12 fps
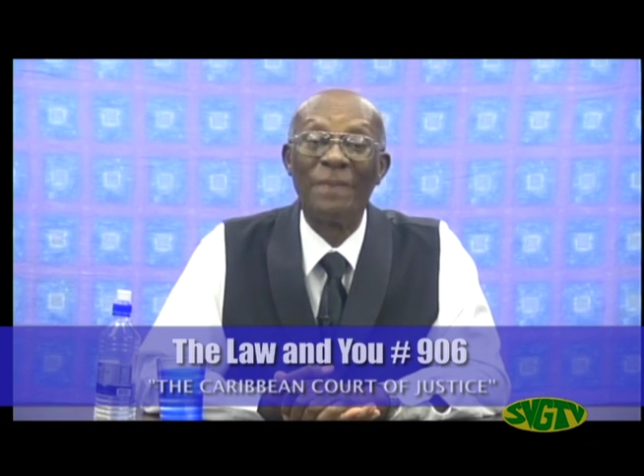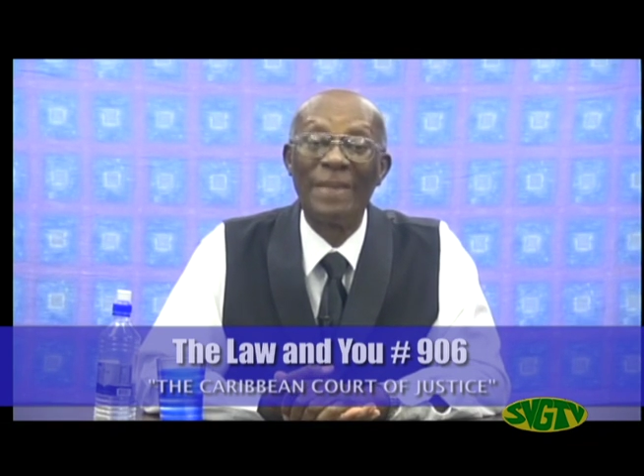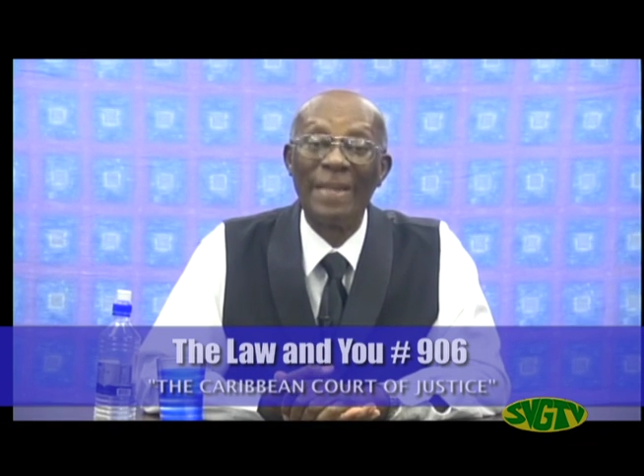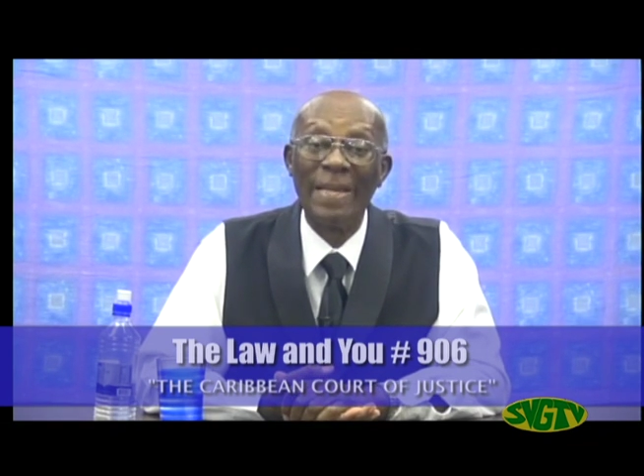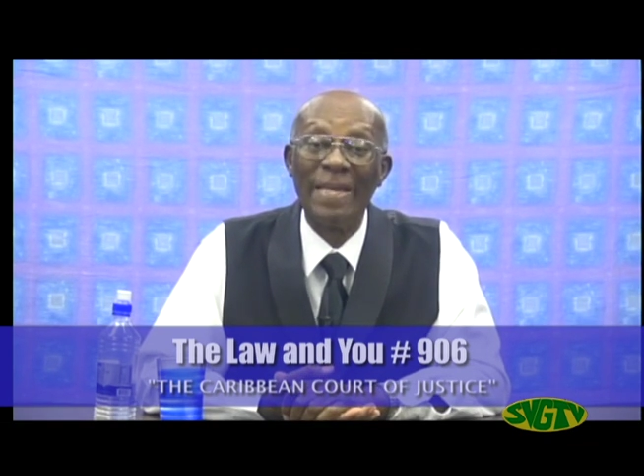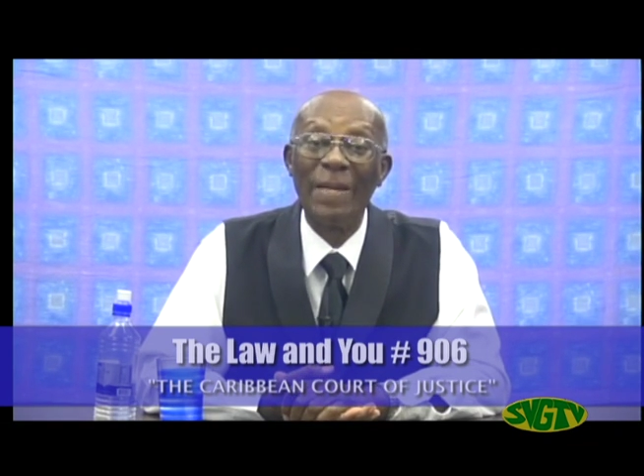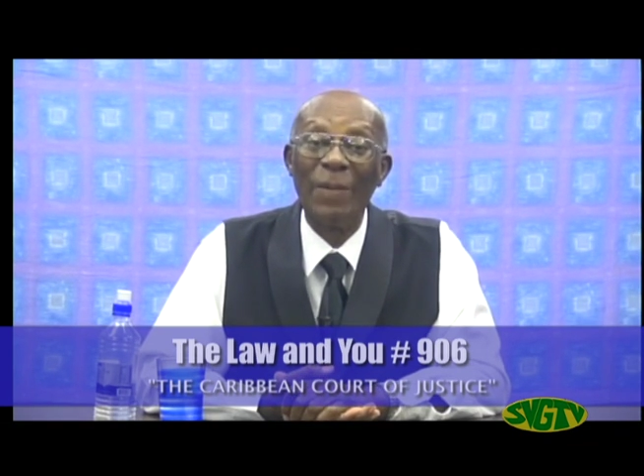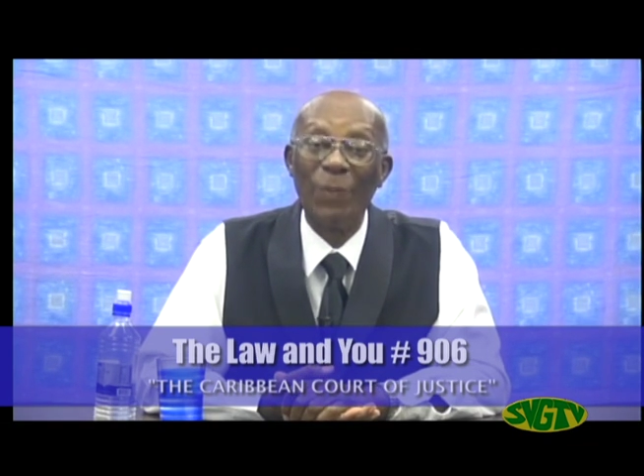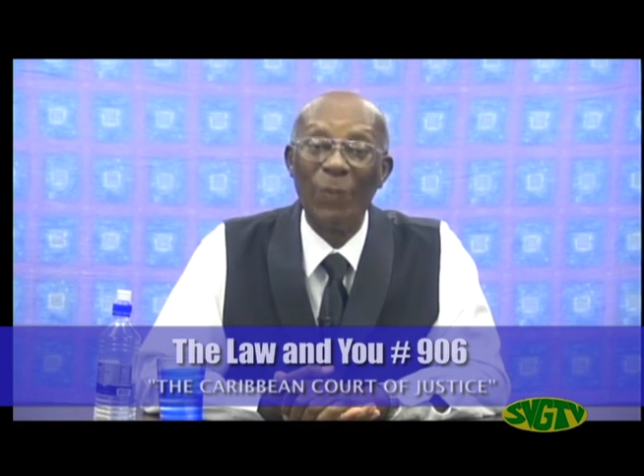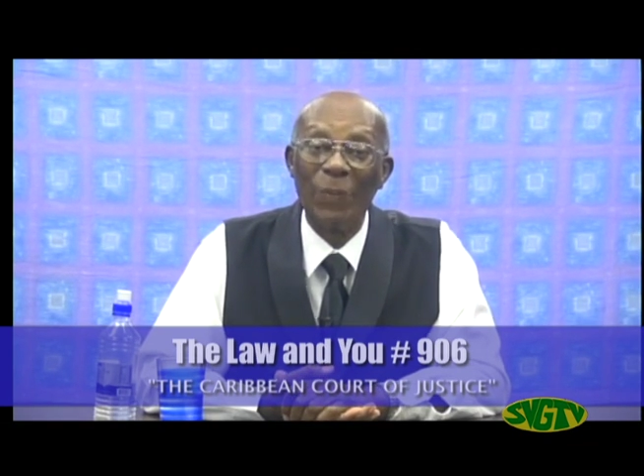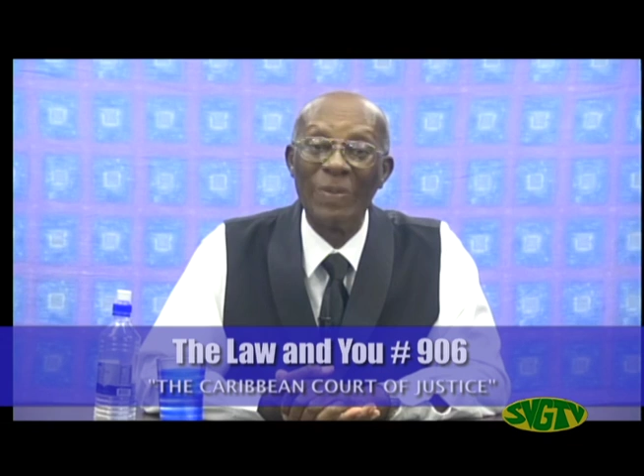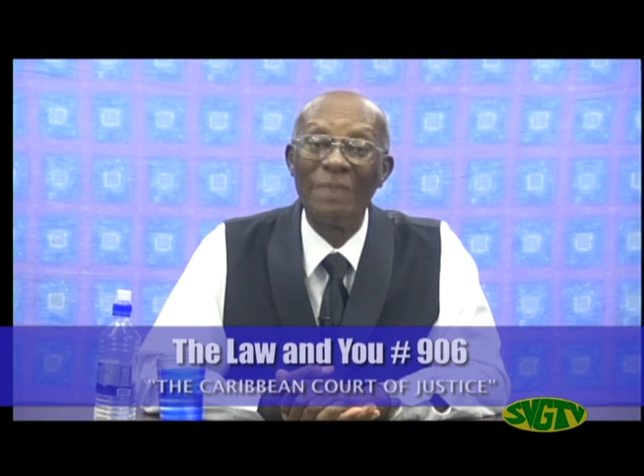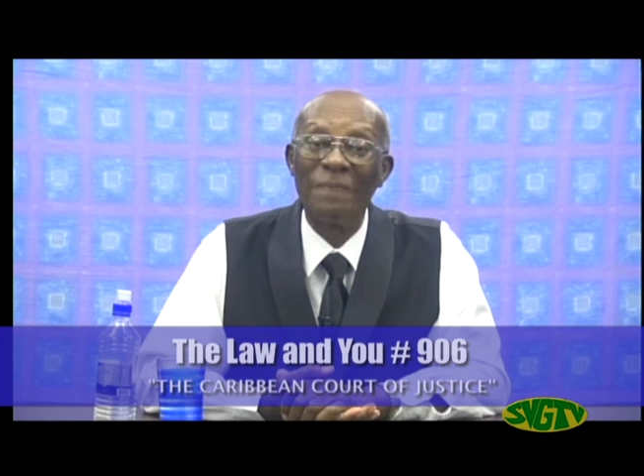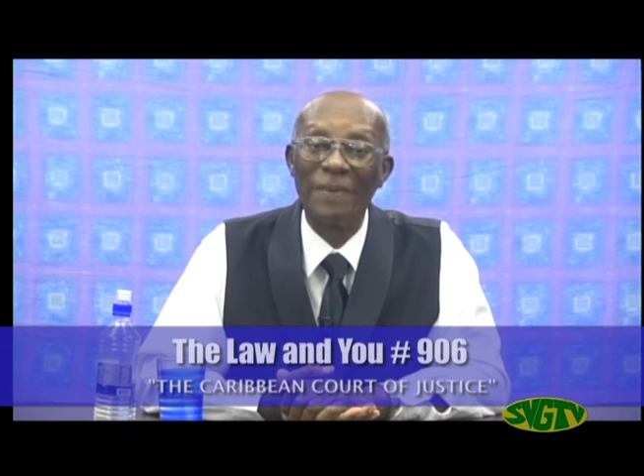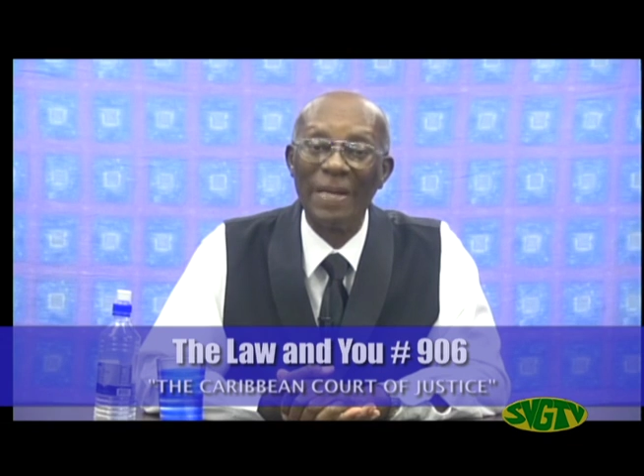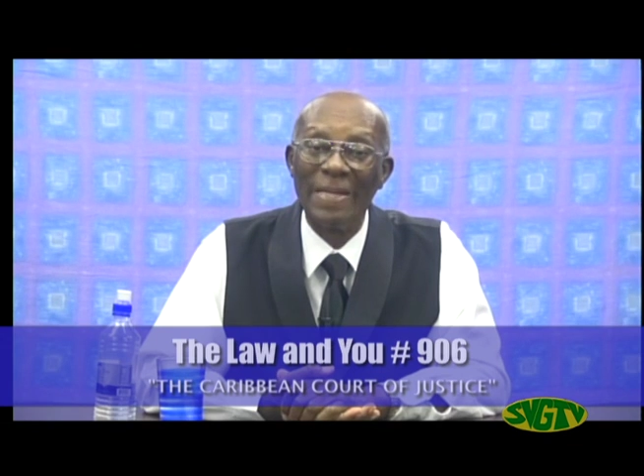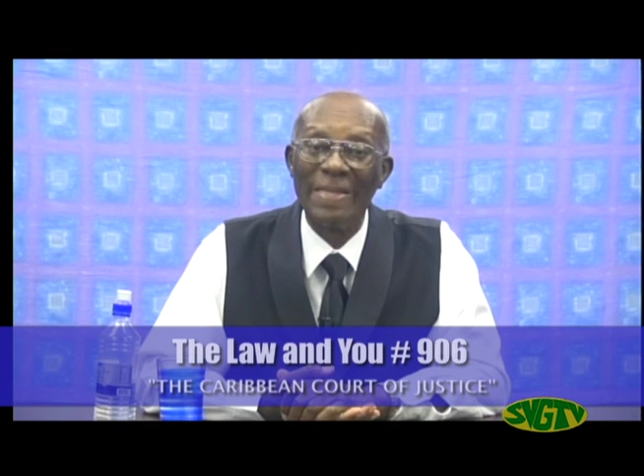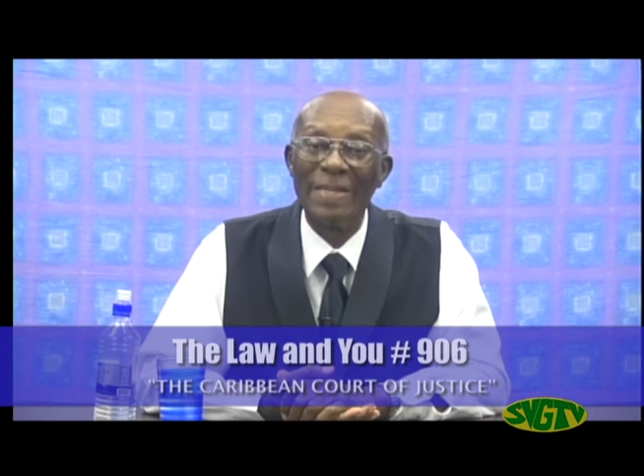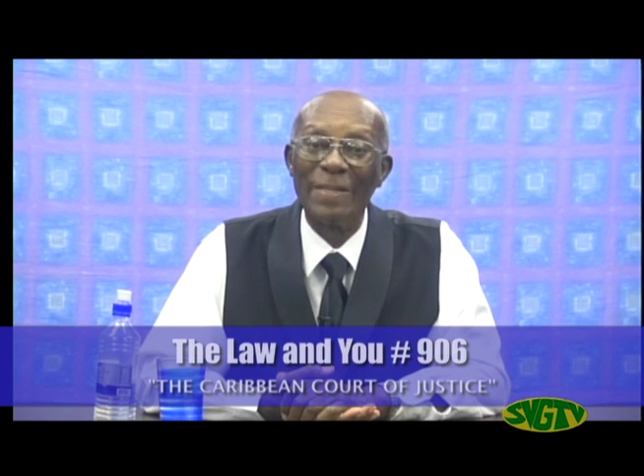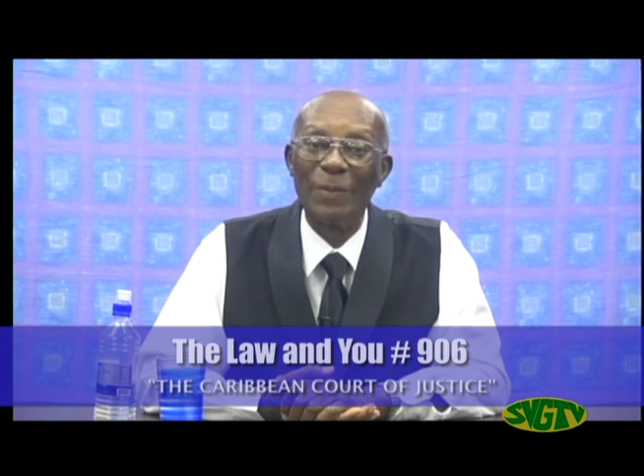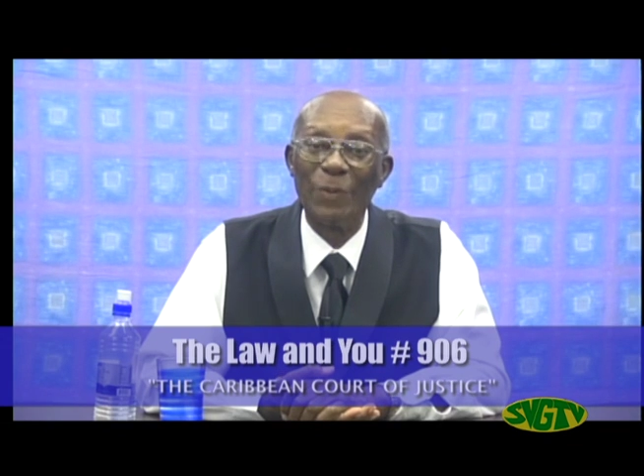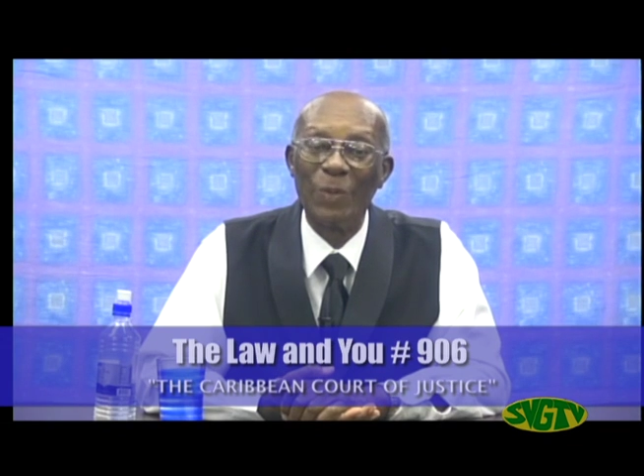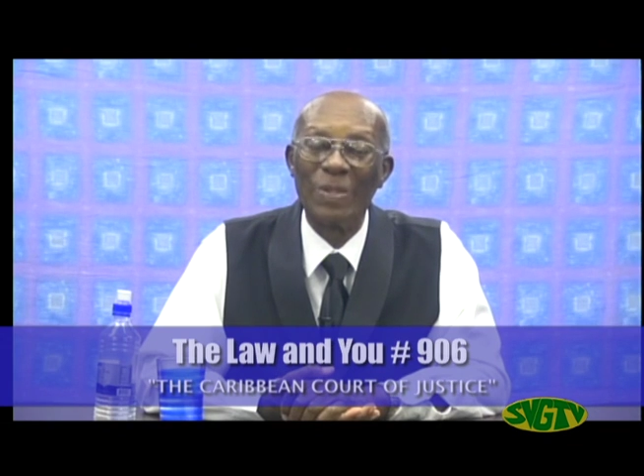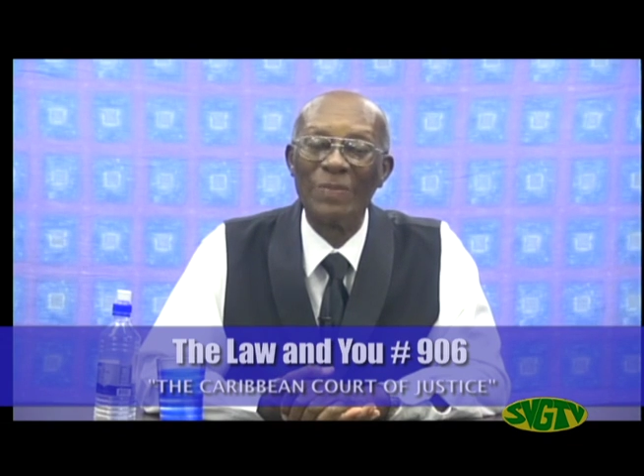their own final
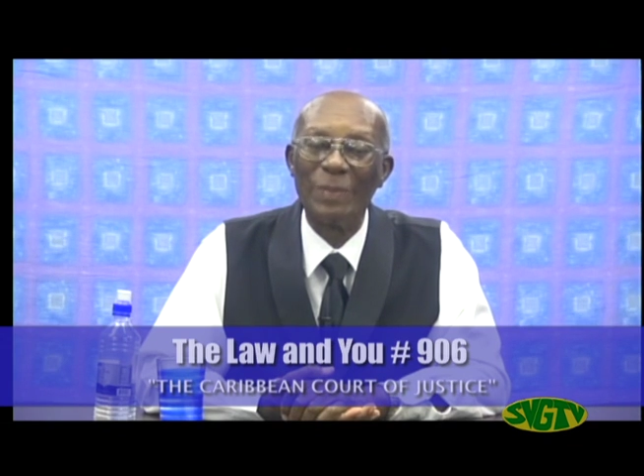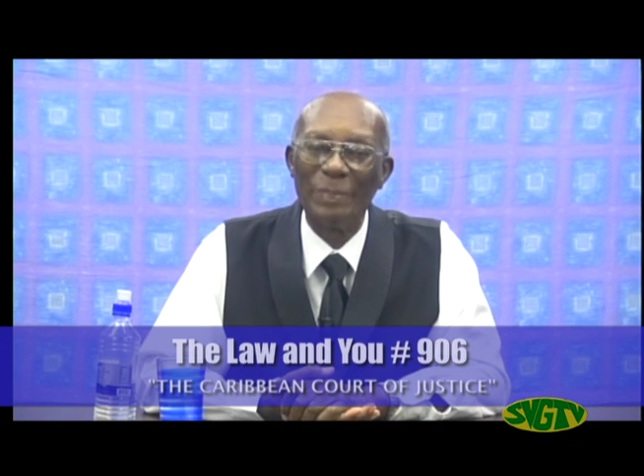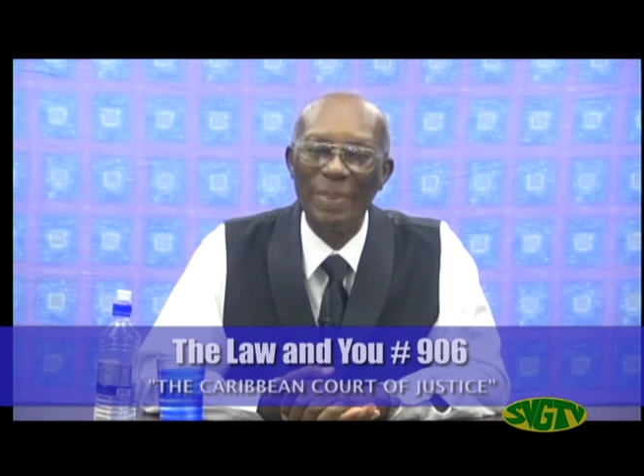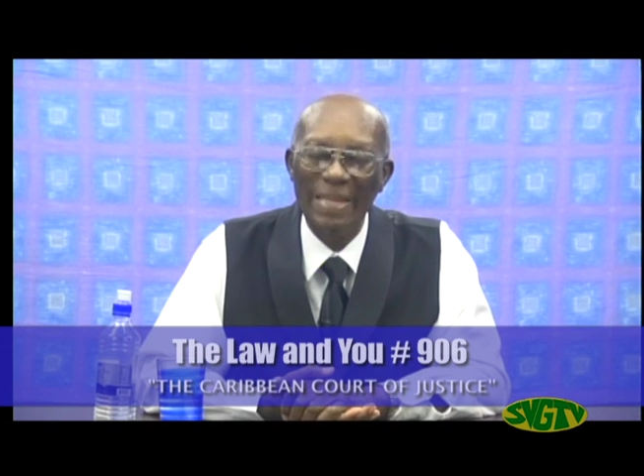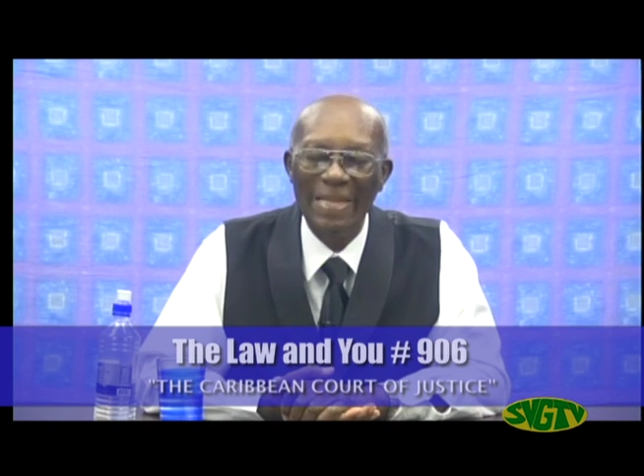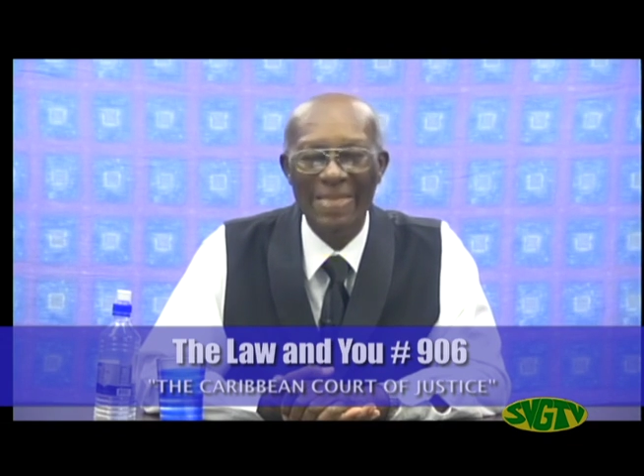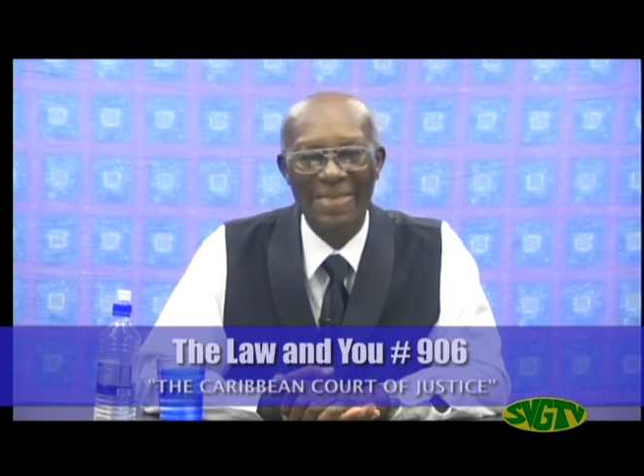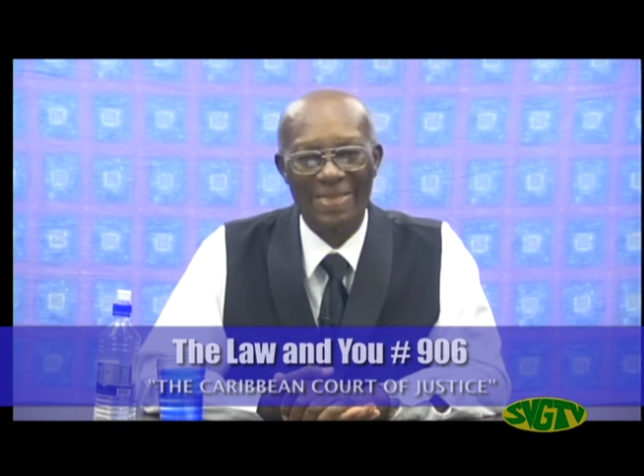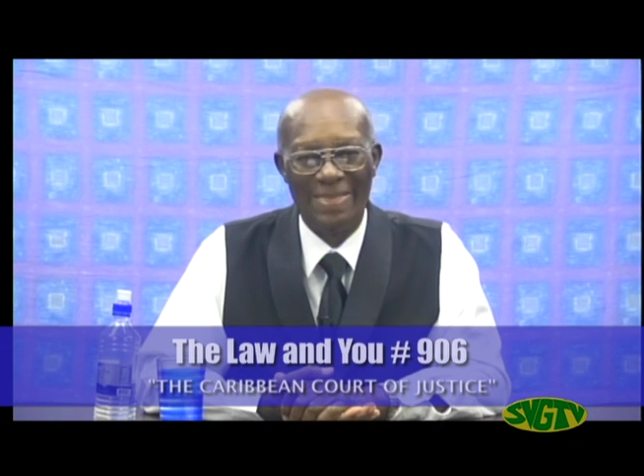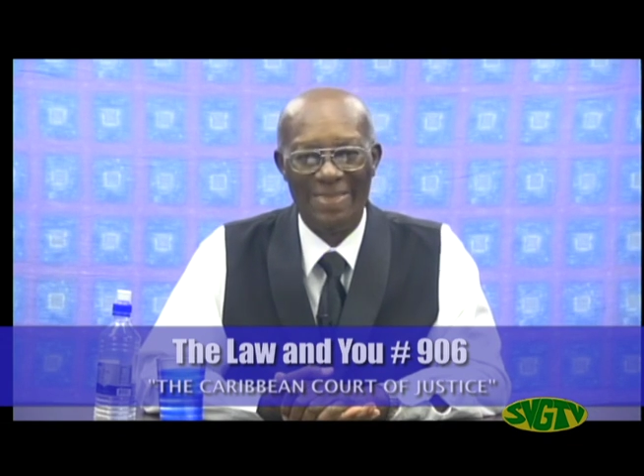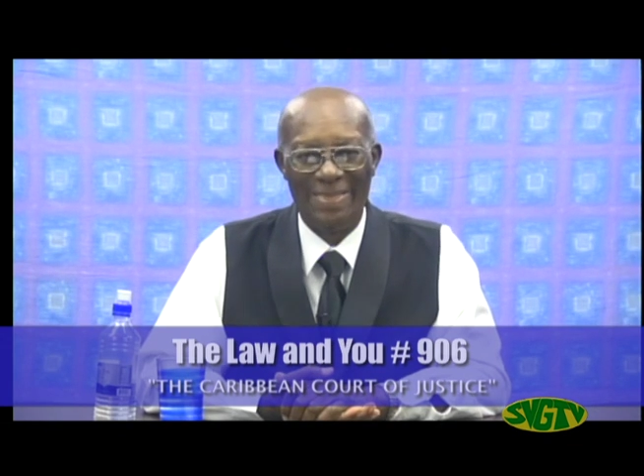court of appeal.